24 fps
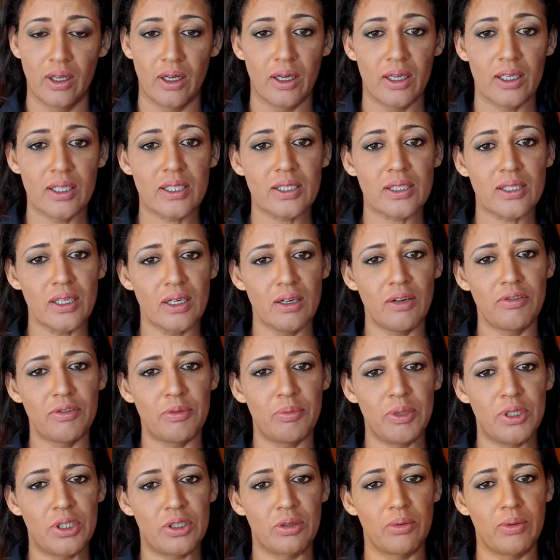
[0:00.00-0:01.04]
is served
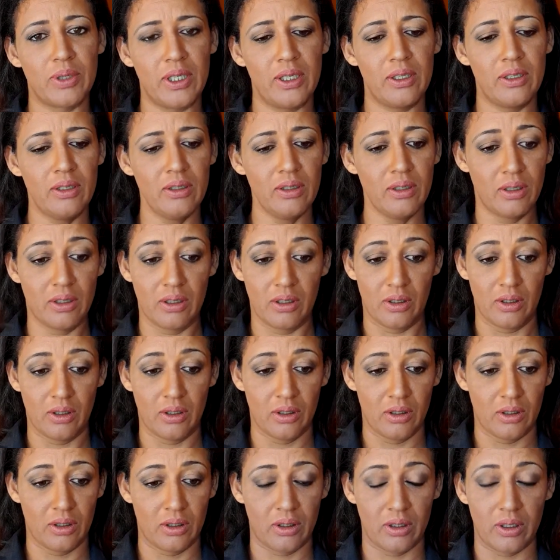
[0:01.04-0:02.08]
between
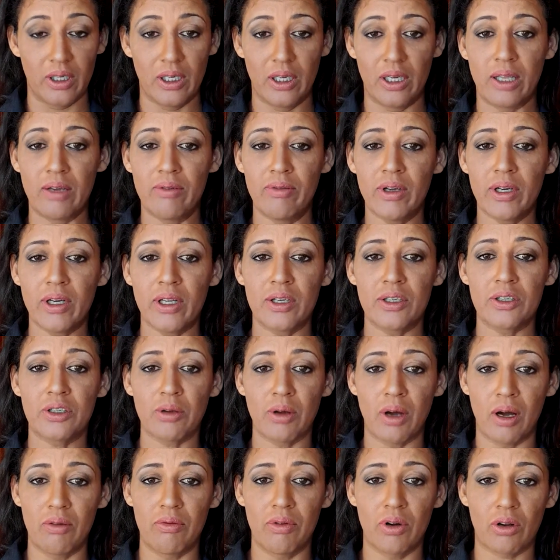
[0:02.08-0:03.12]
11 and
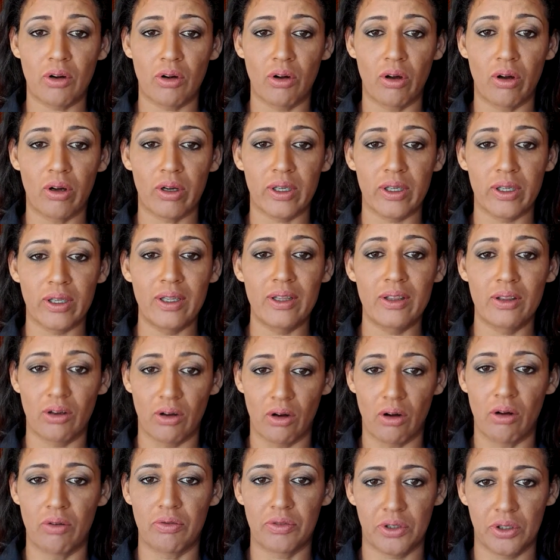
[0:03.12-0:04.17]
12 o'clock in the
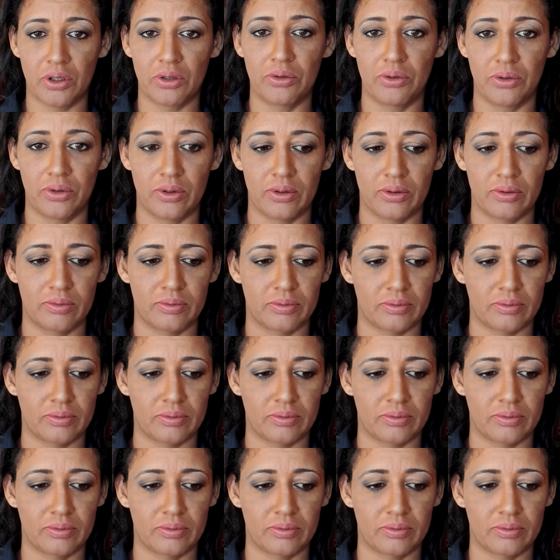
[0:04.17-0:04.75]
afternoon.